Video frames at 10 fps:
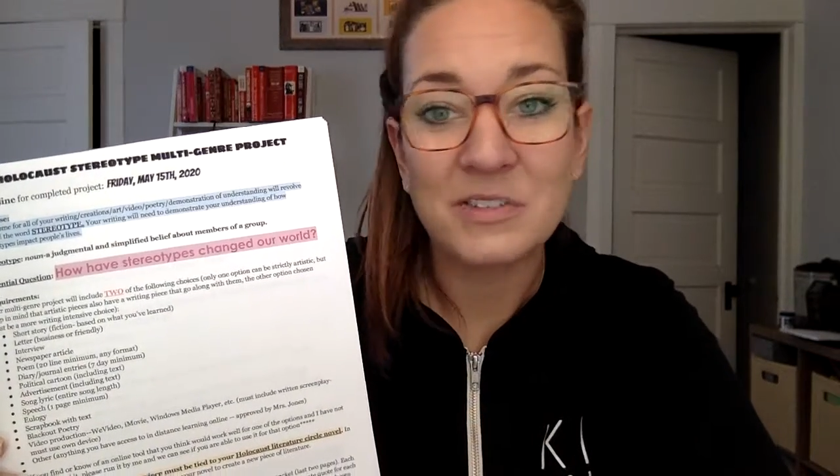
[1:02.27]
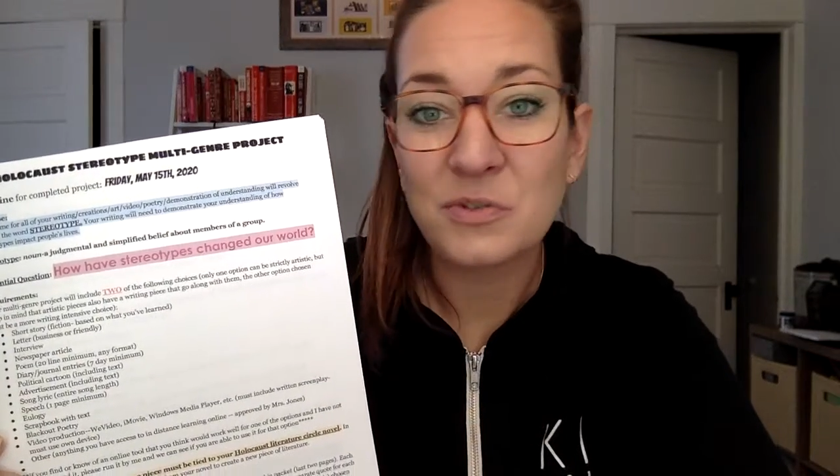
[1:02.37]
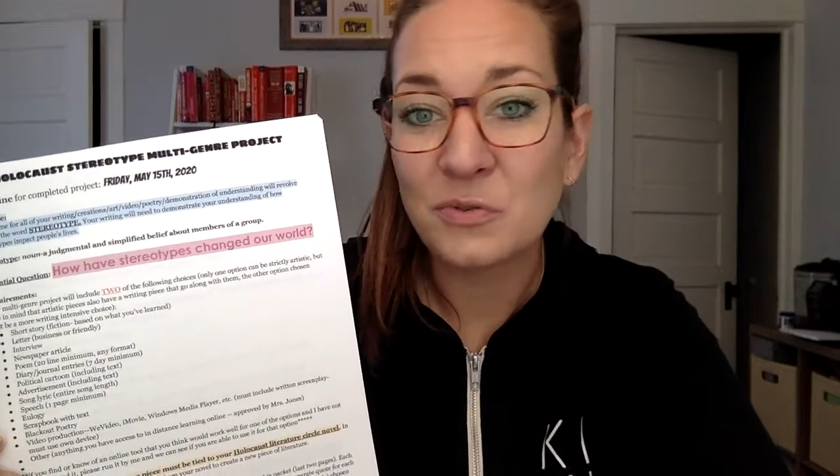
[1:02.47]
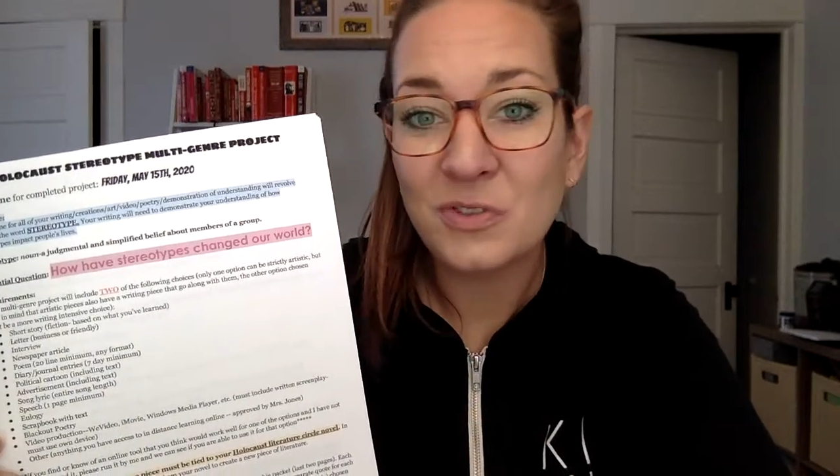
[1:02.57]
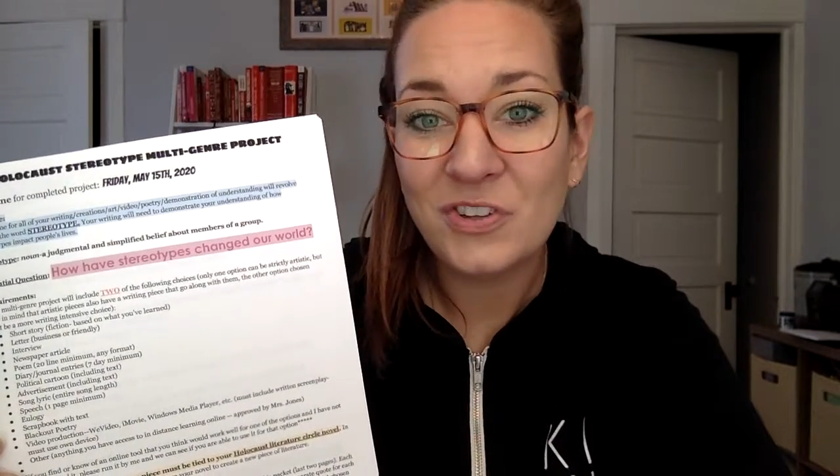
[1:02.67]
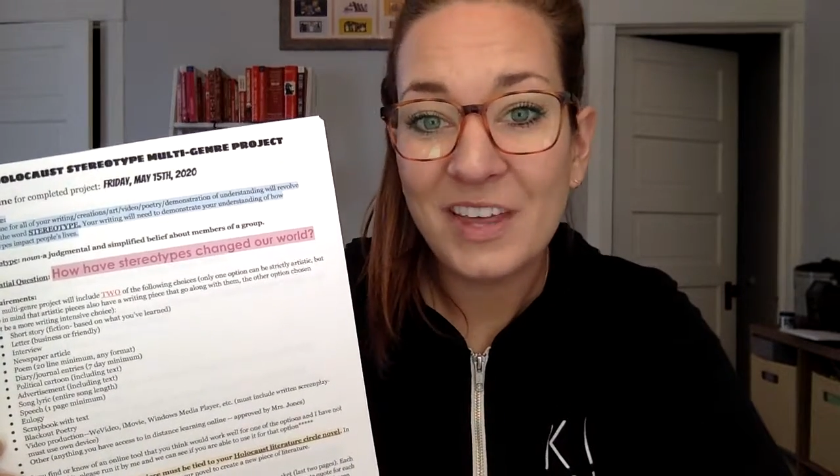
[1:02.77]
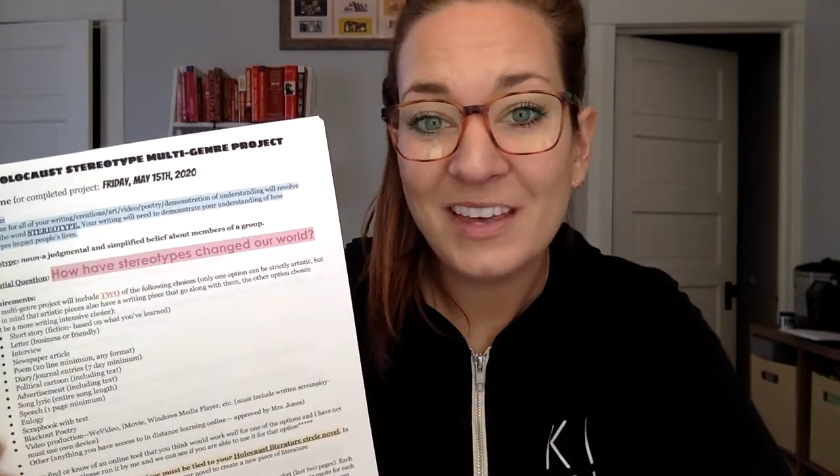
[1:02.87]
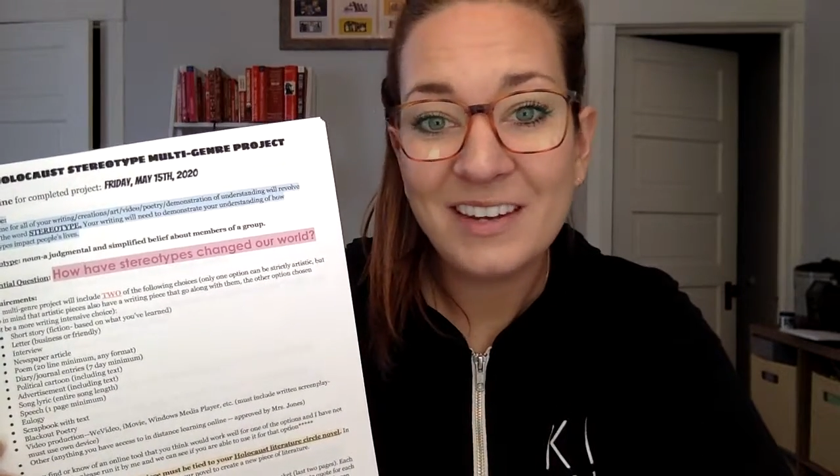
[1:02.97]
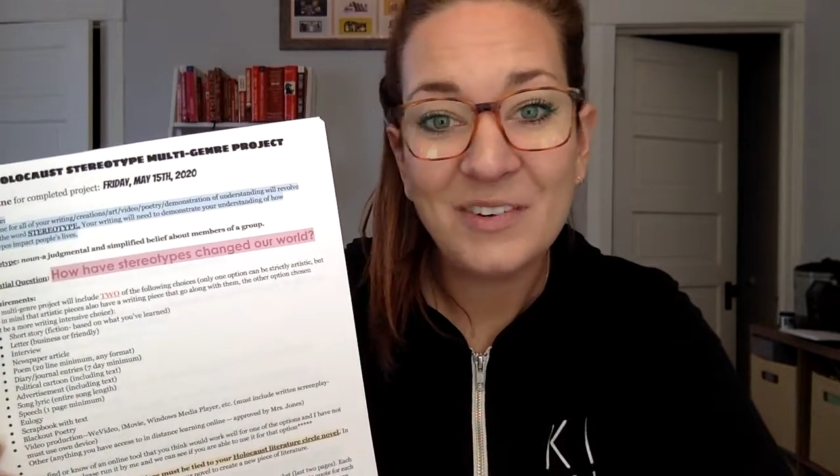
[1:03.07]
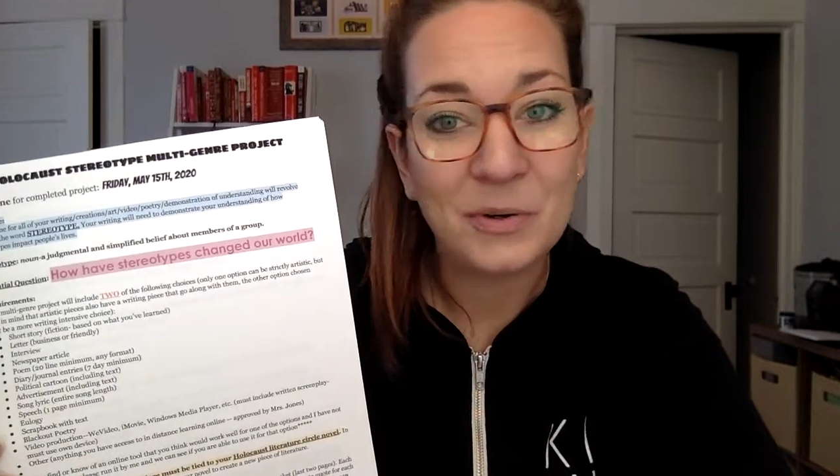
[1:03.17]
school
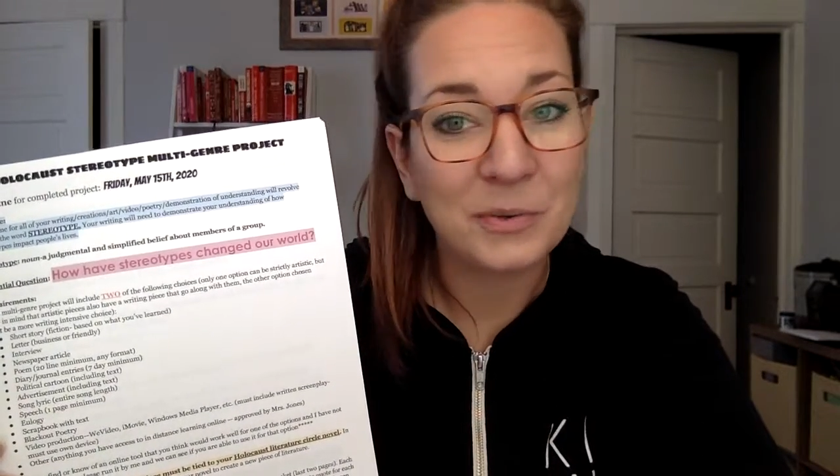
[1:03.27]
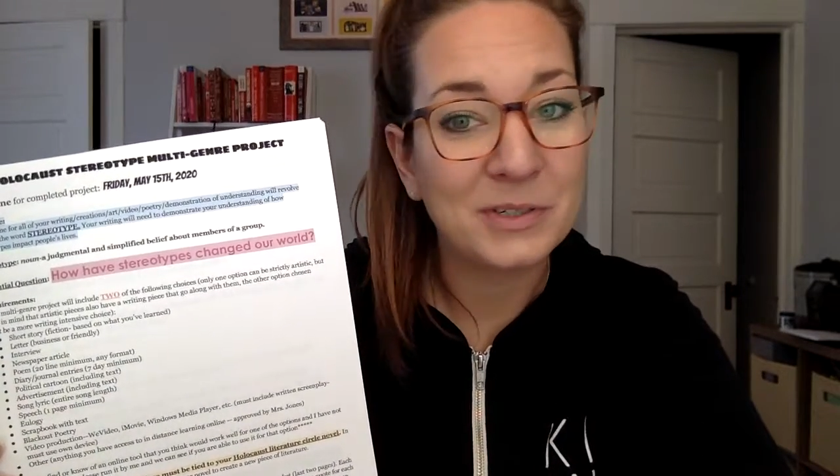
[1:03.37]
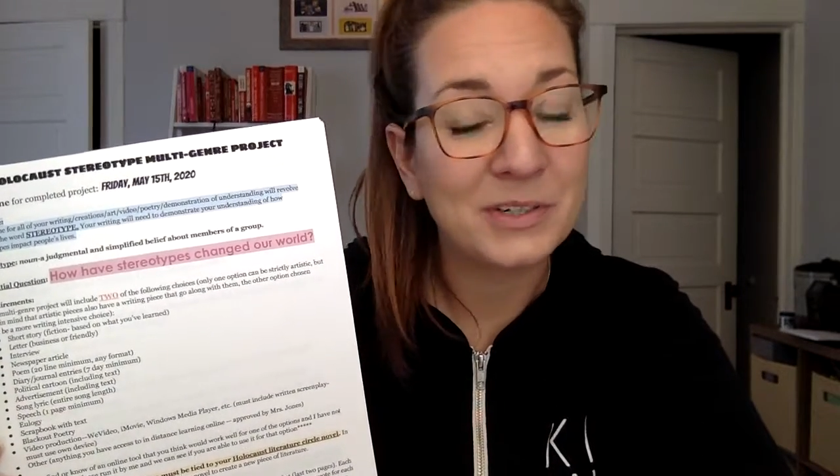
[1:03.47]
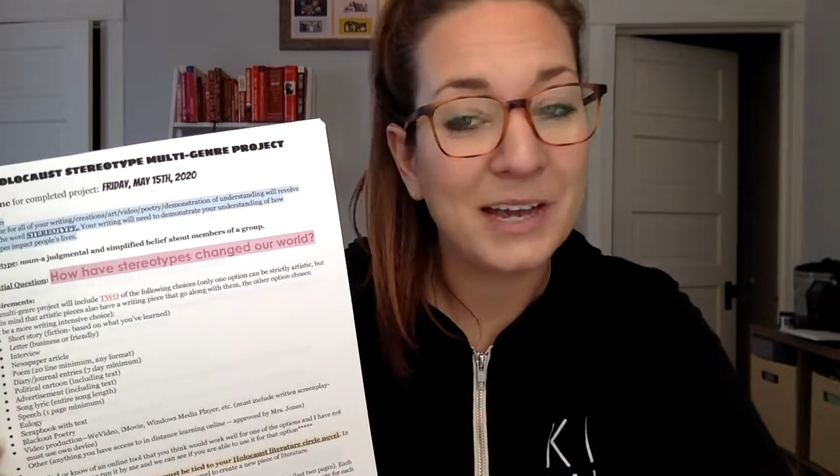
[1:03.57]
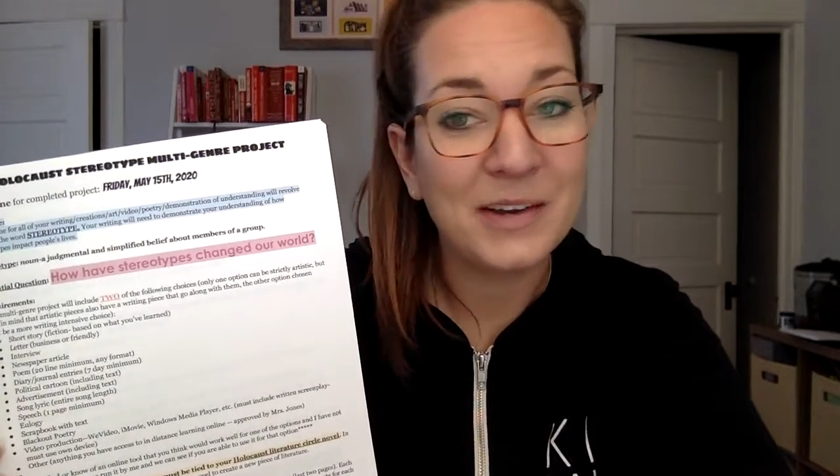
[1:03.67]
then or we're at